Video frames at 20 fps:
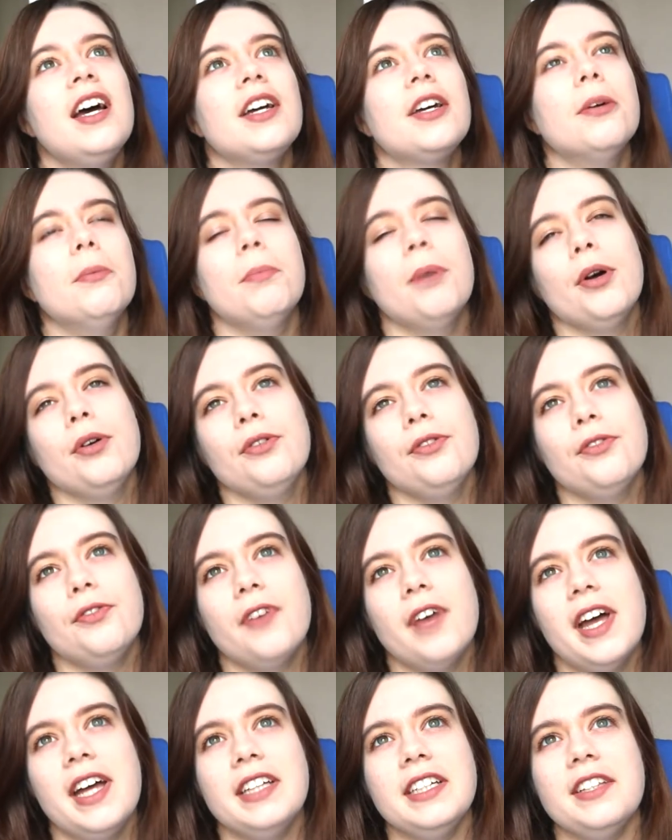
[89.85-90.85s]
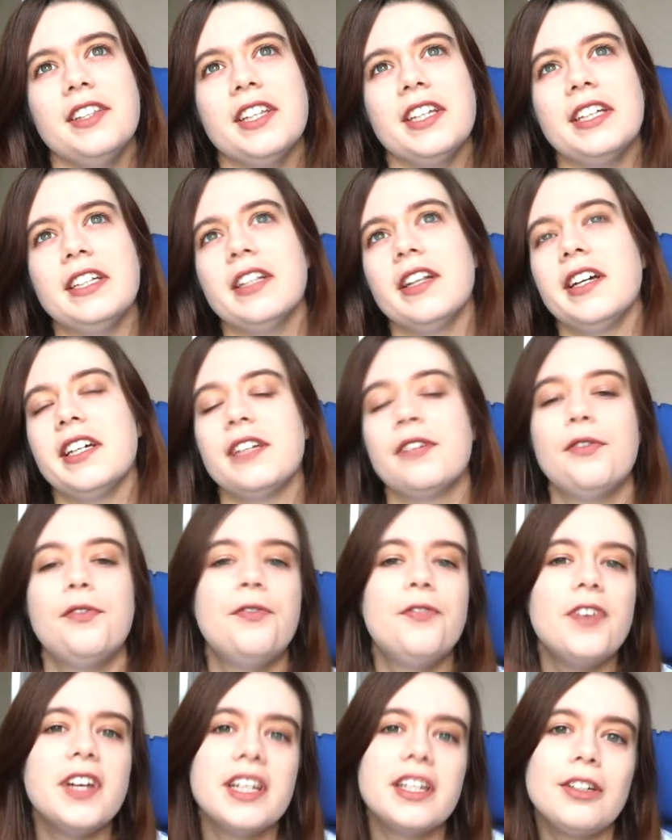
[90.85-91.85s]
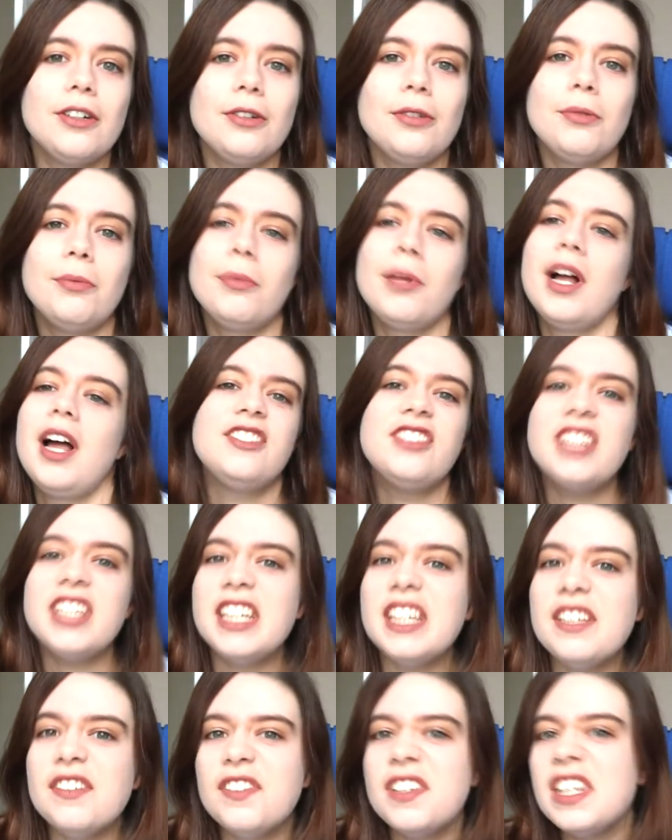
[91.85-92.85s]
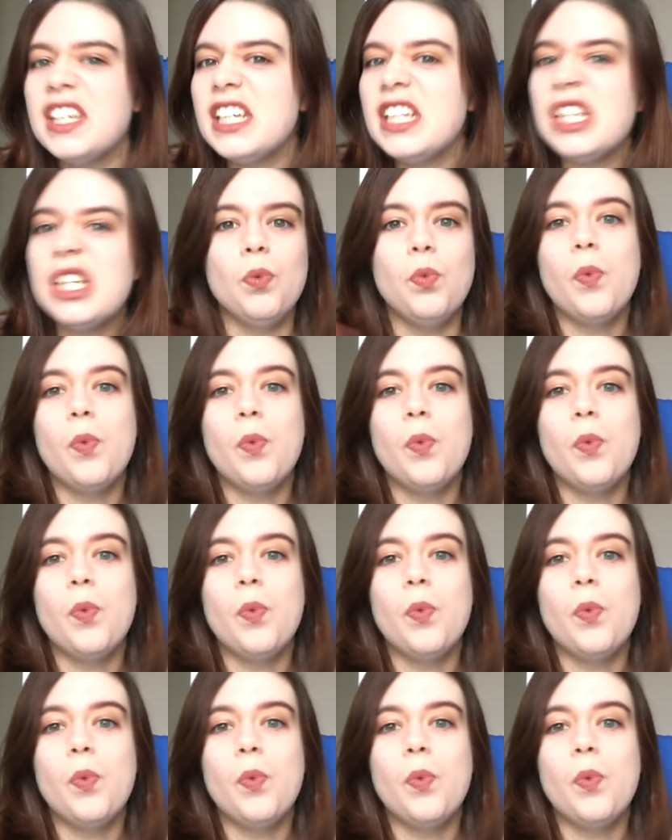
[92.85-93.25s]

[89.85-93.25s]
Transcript: compose for anything like film, T V,